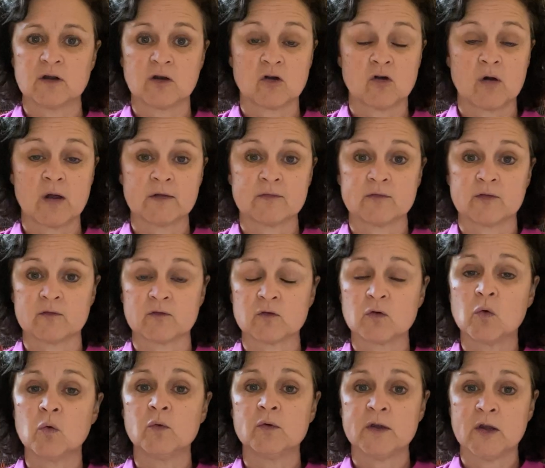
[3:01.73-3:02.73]
across the
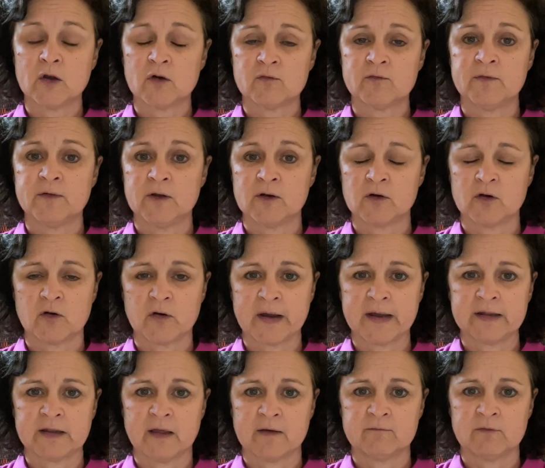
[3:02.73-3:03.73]
school year for your
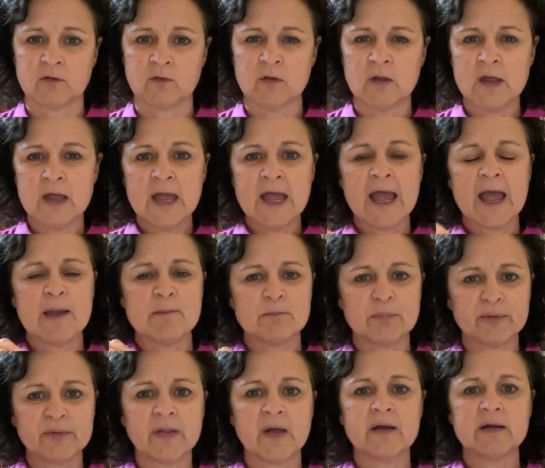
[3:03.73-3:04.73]
grade level and
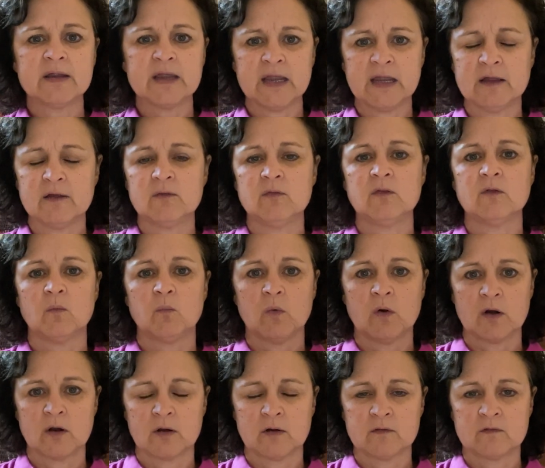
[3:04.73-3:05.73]
plug in the
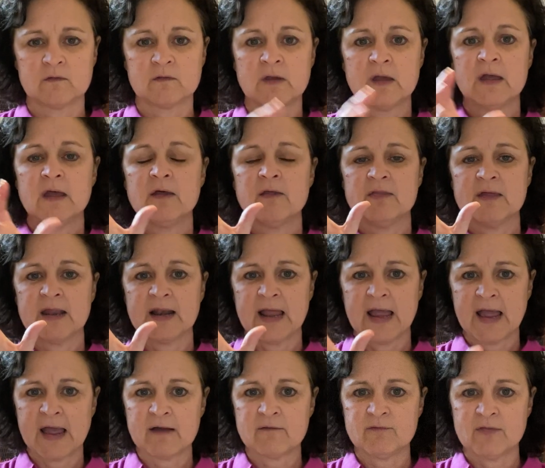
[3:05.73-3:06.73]
words that
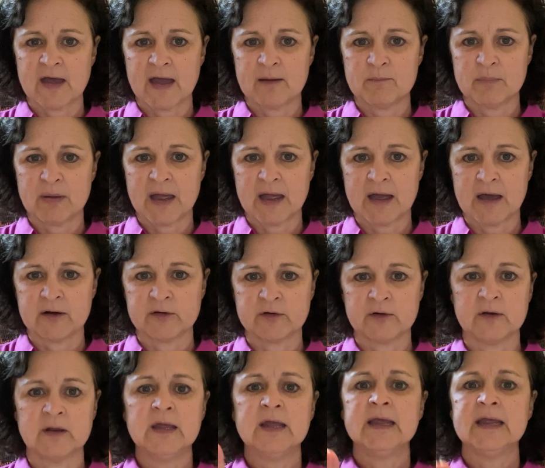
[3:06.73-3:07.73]
have that
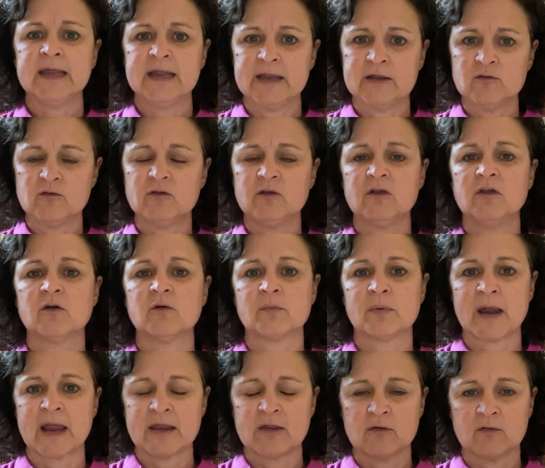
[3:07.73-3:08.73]
pattern into your
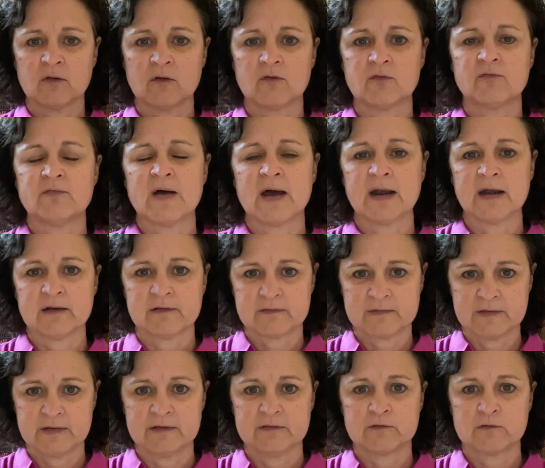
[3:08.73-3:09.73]
regular
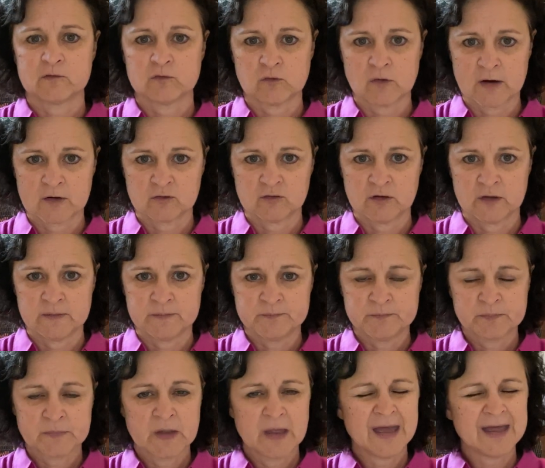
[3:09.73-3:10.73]
phonics instruction.
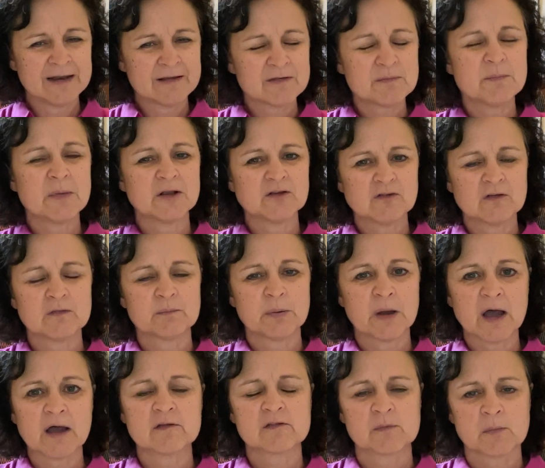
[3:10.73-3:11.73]
And as much as
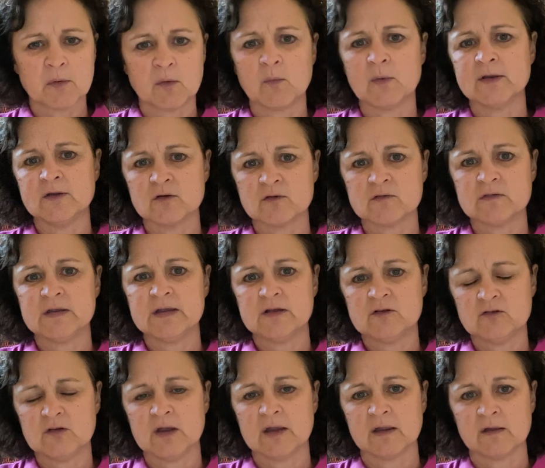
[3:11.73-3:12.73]
possible when you're
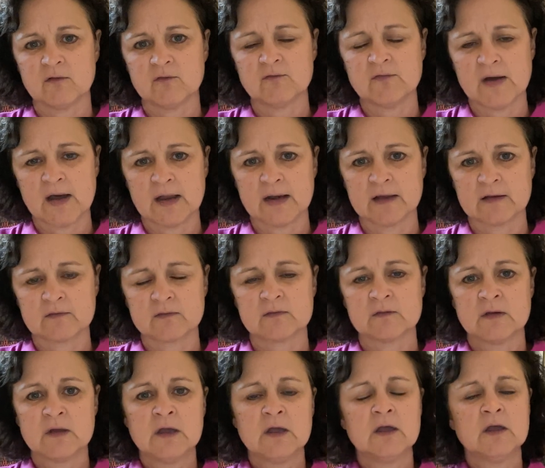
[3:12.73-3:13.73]
teaching
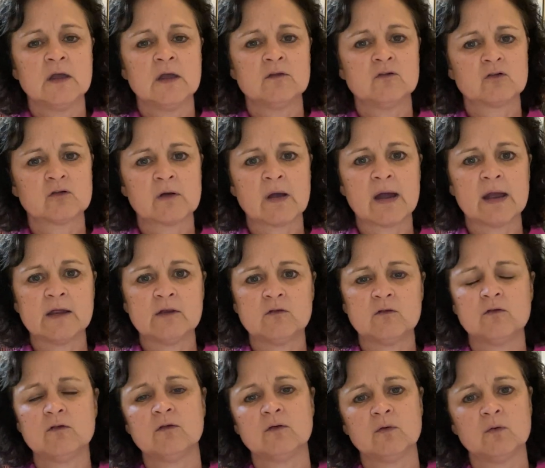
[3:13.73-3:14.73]
phonics, try
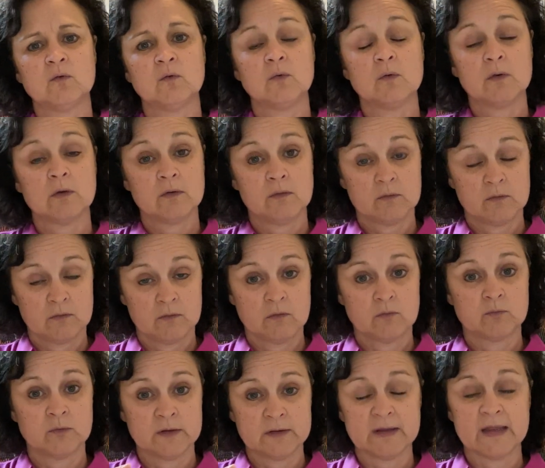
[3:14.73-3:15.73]
to
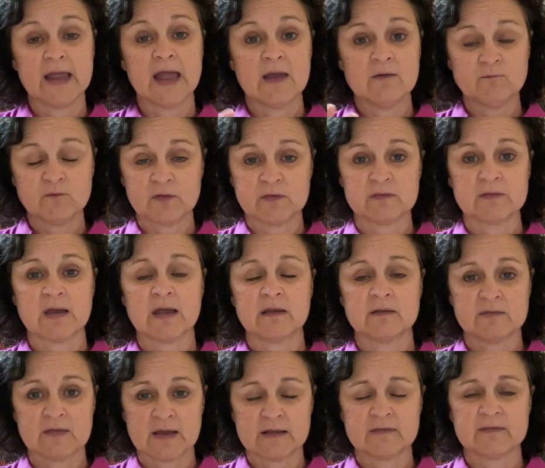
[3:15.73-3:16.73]
really
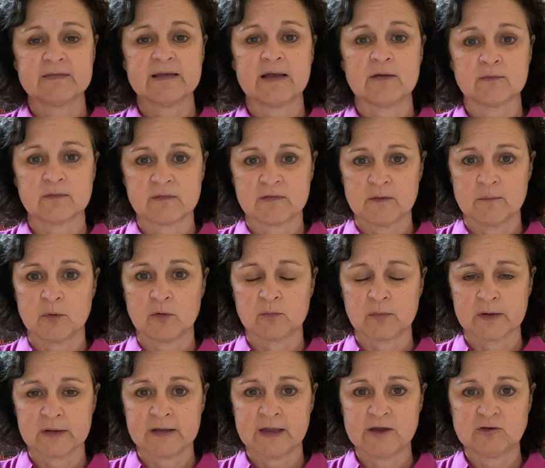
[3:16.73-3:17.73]
emphasize that sound symbol
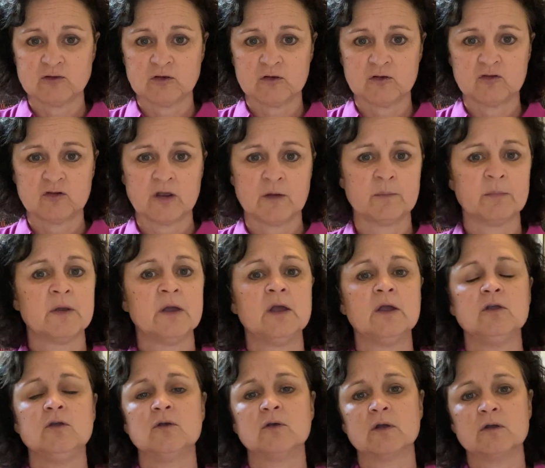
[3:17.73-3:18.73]
relationship.
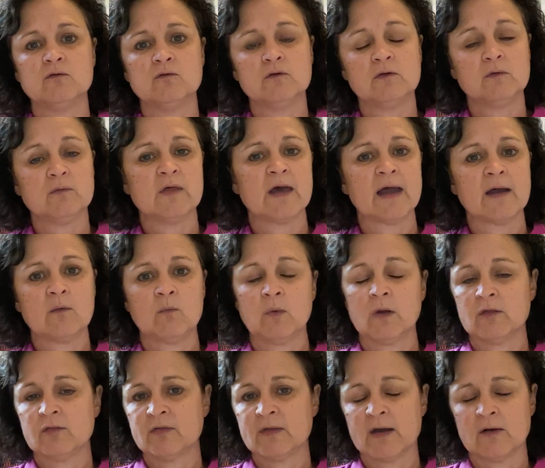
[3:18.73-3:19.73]
You can do that
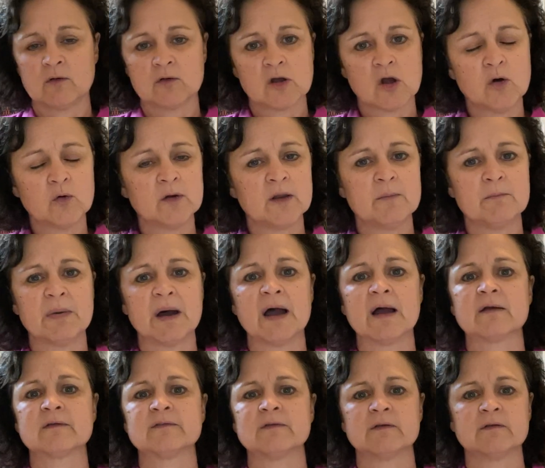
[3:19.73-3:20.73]
with Elkonin
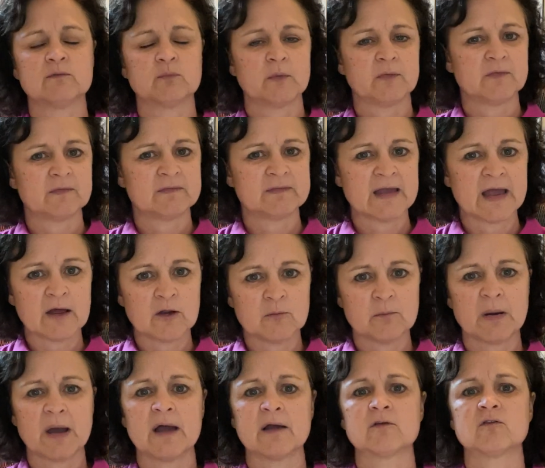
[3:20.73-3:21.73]
boxes, with
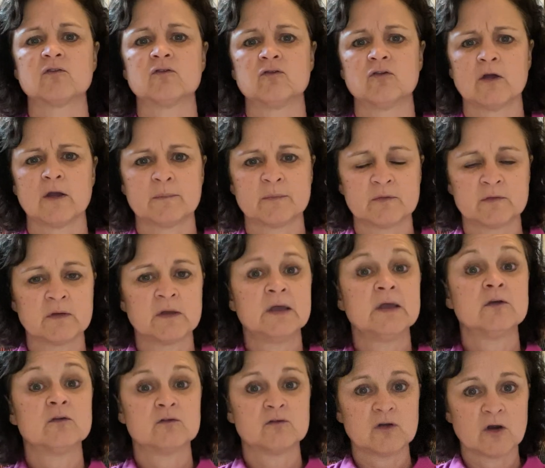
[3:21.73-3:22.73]
sound box strips,
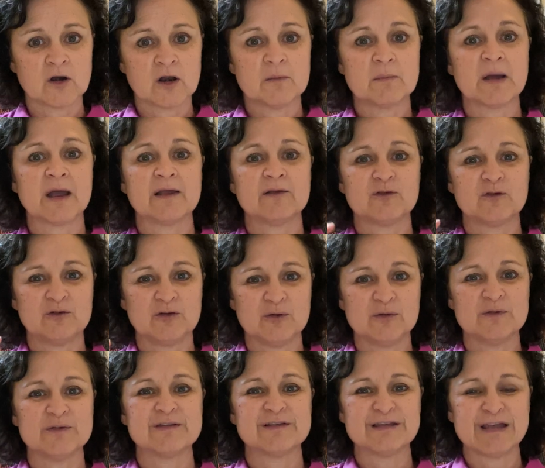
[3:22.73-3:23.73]
starting by
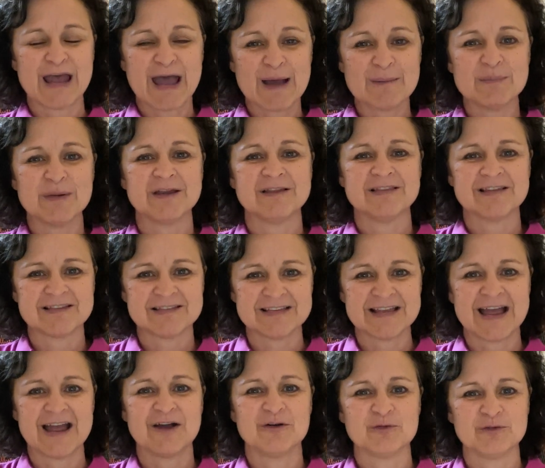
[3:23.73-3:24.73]
students tapping the
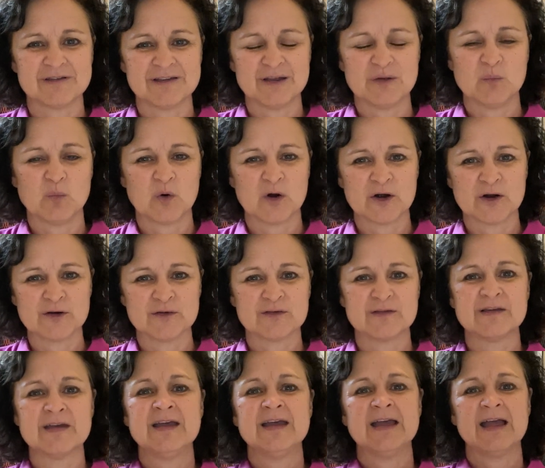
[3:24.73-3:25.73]
sounds in
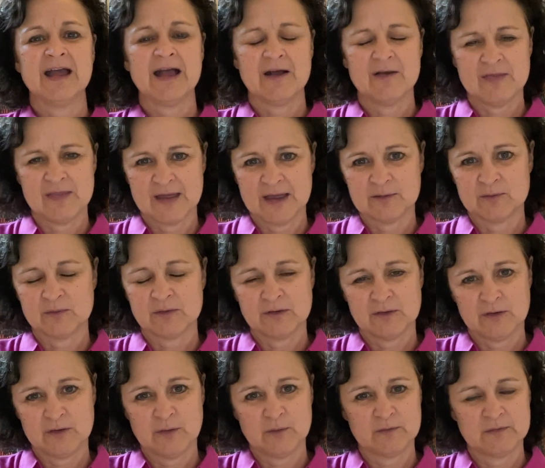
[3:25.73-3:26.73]
words and then
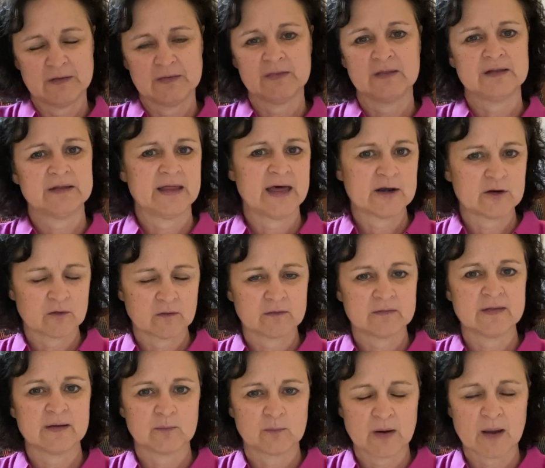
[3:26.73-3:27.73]
using the
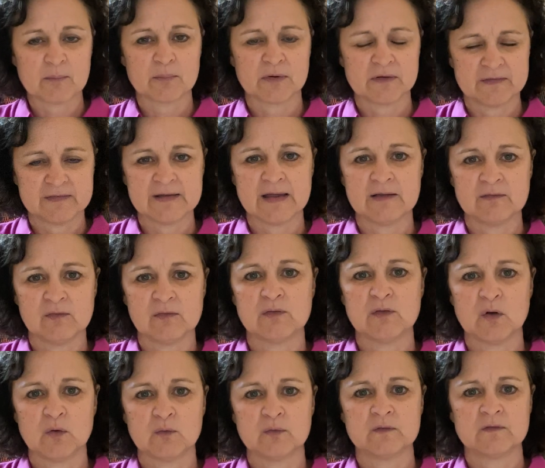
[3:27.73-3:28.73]
letters that represent
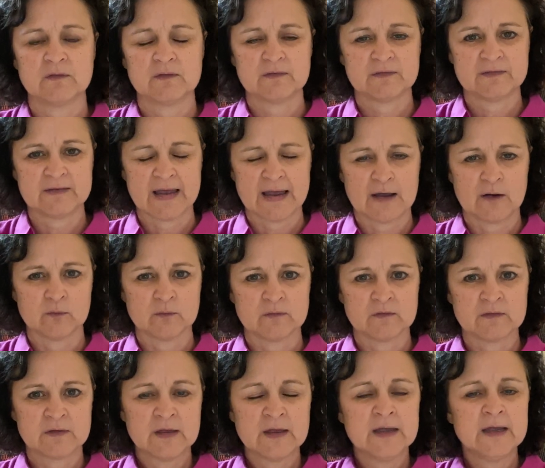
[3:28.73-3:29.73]
those
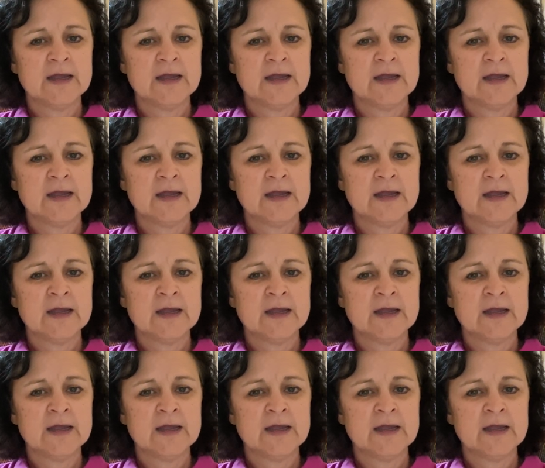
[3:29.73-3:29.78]
sounds.